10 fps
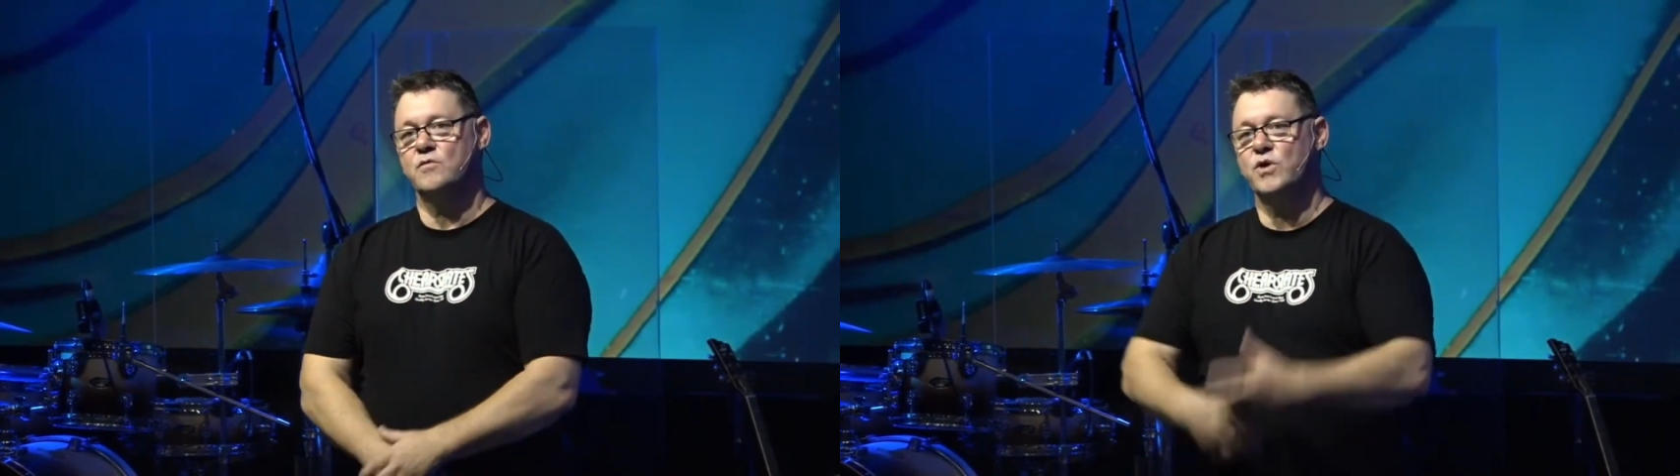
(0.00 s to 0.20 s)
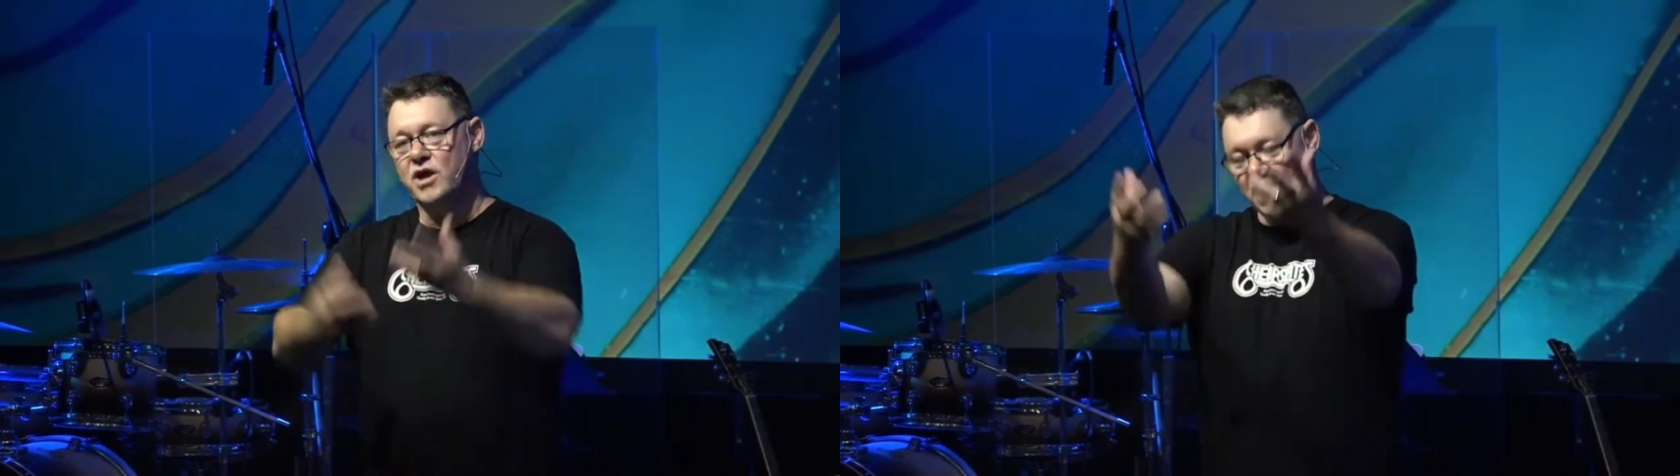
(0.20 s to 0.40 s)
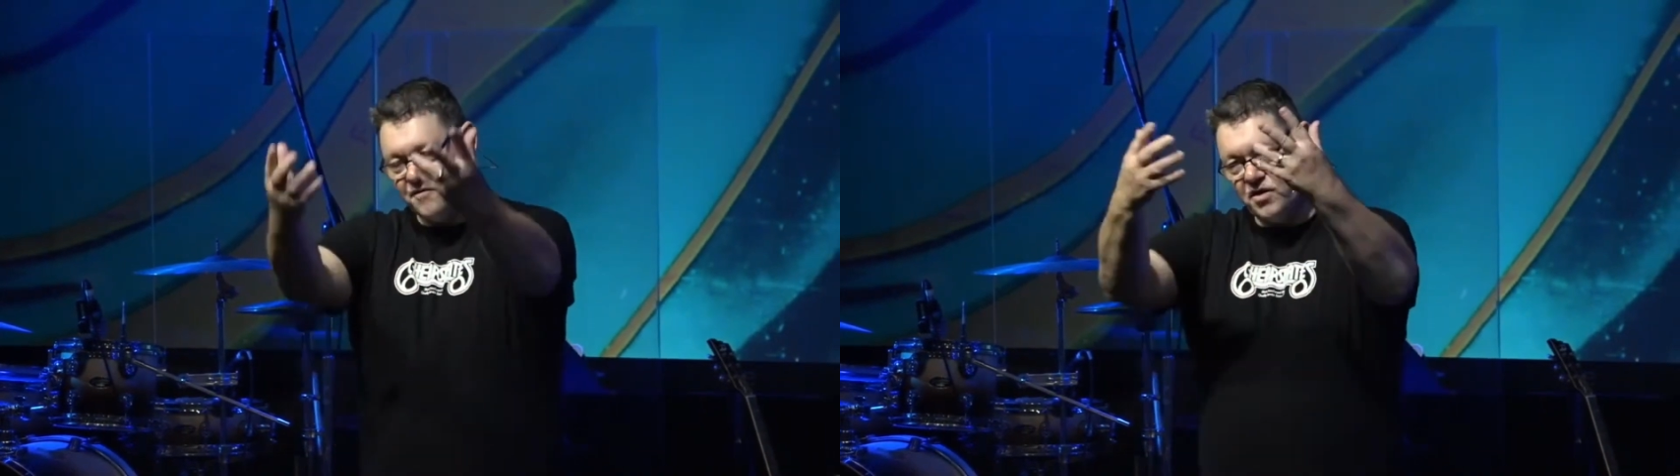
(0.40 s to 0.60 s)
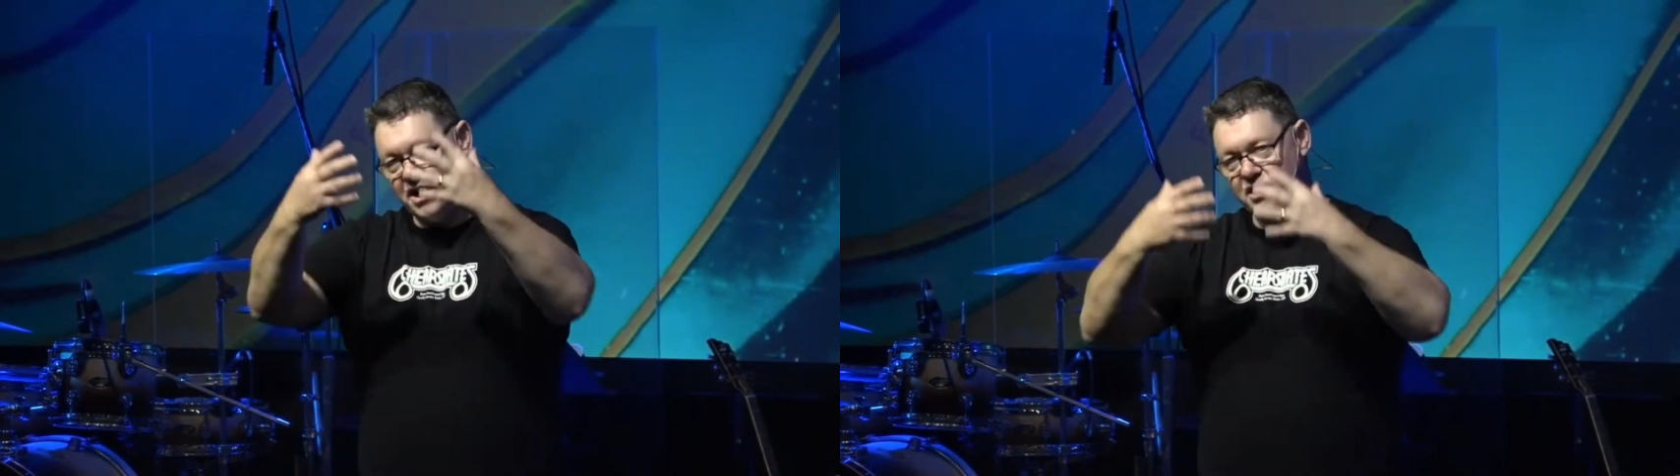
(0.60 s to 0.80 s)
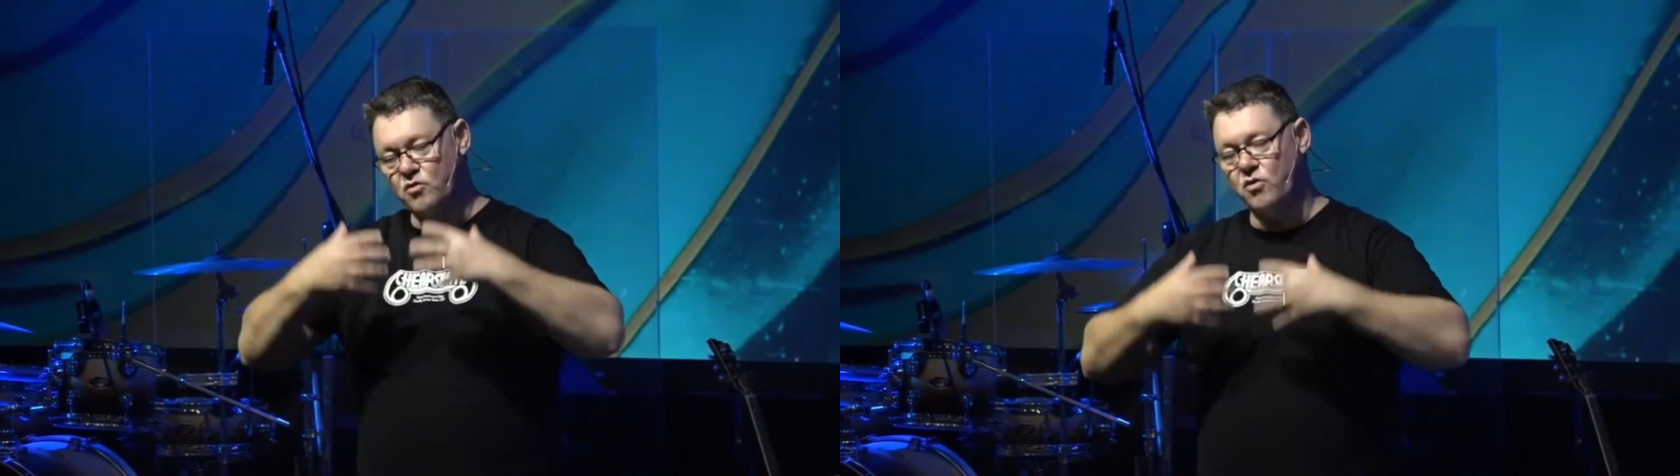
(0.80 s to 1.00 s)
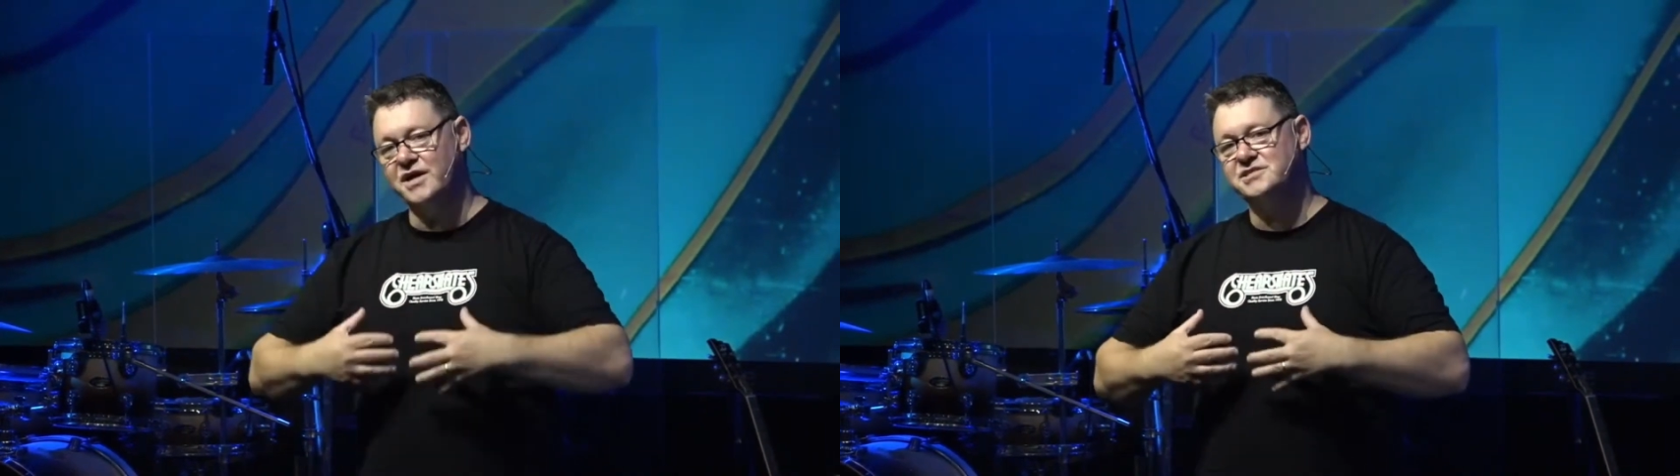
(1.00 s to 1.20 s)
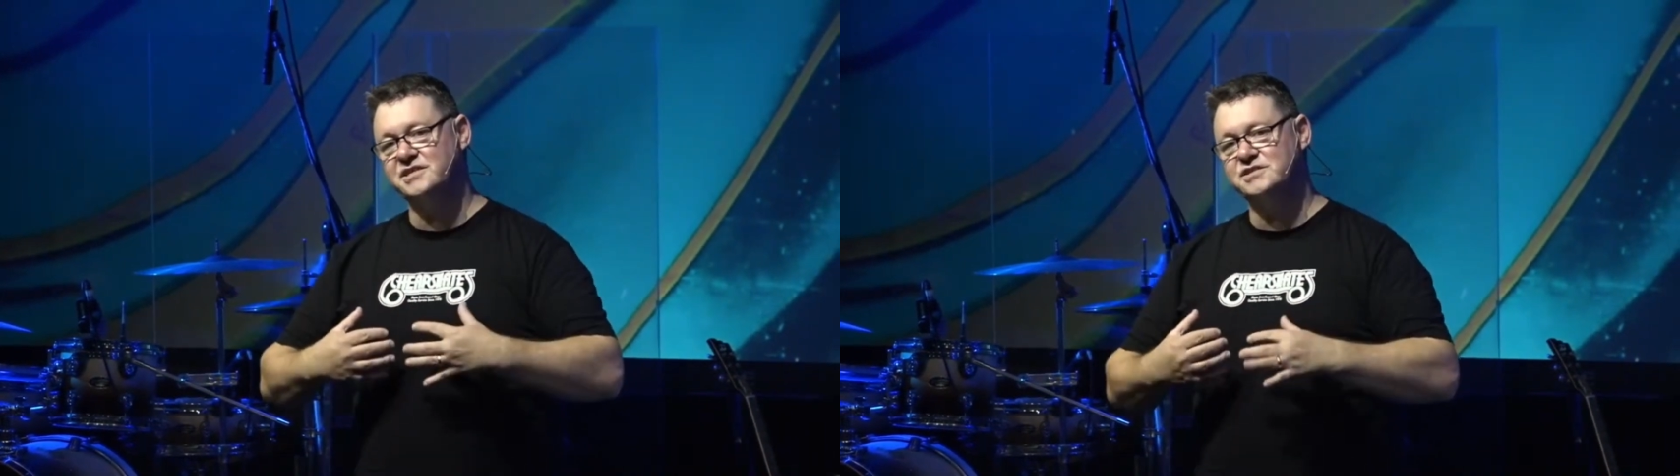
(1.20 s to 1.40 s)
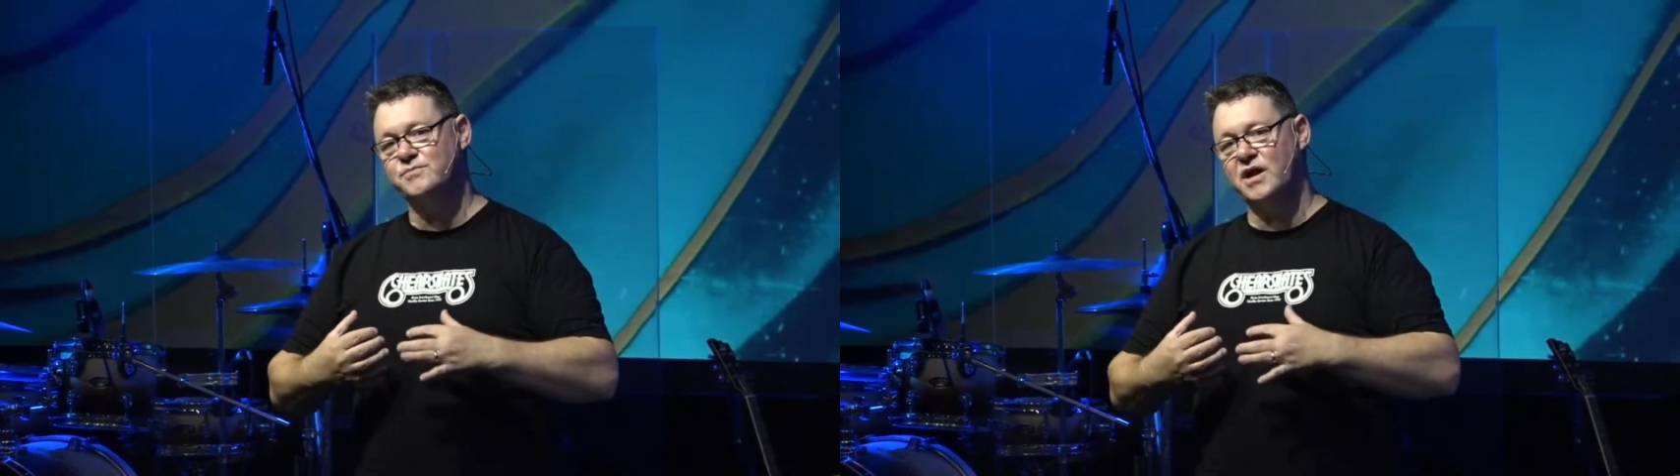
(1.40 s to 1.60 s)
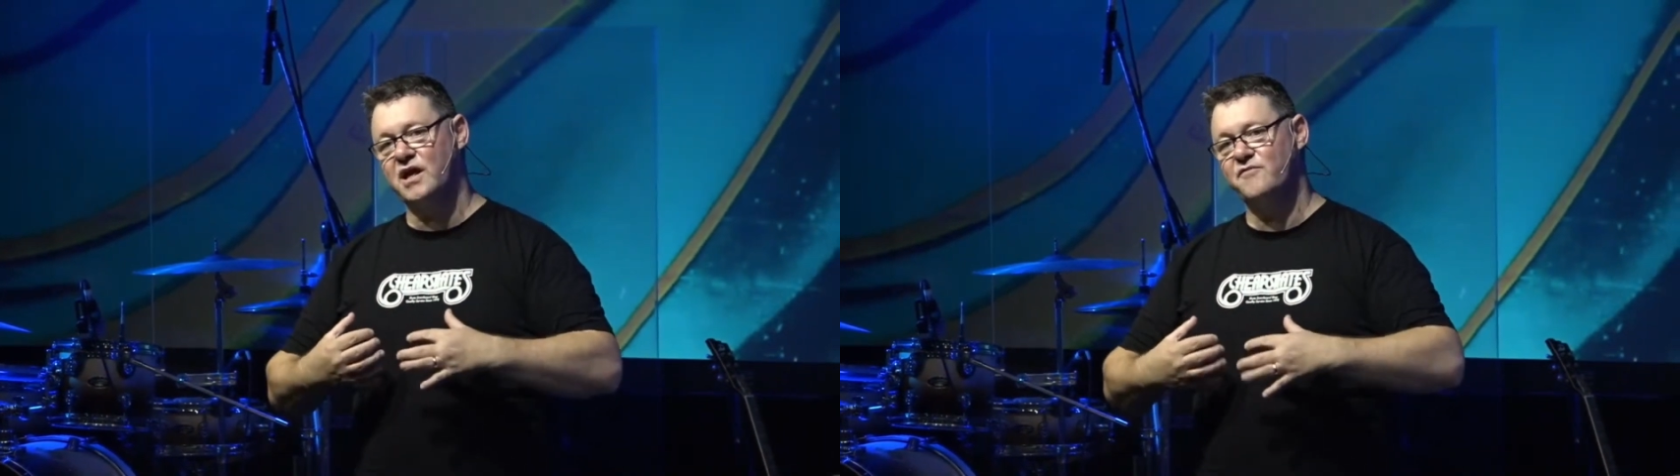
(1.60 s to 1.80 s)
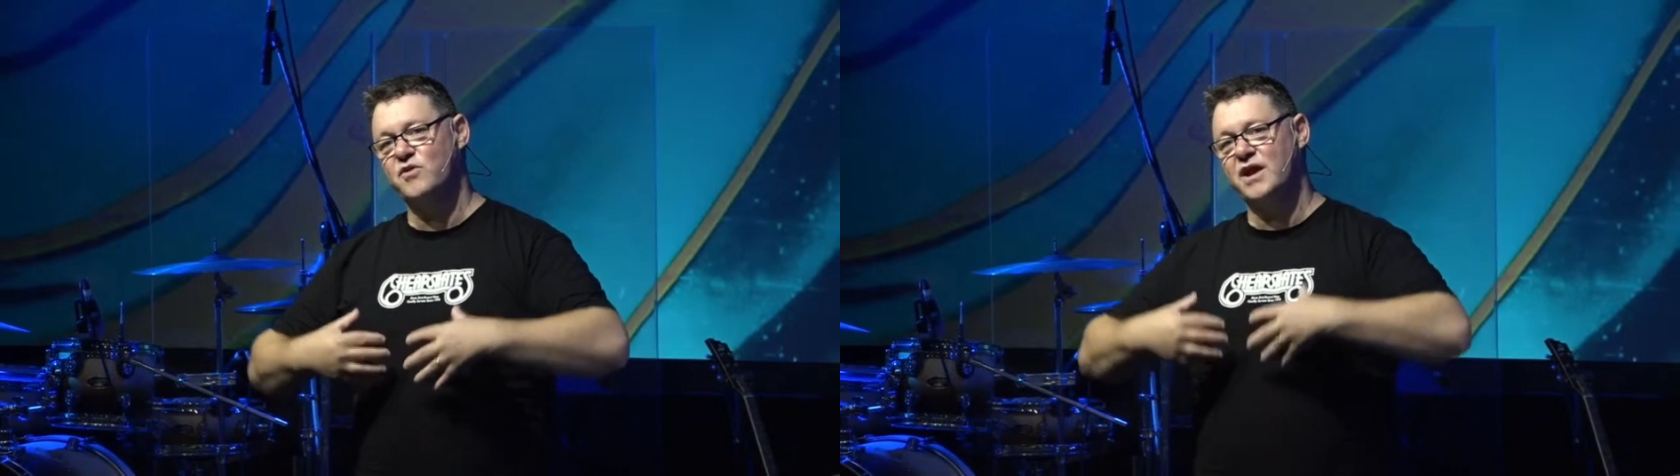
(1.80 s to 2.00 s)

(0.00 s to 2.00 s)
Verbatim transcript: that when I invited Christ into my life,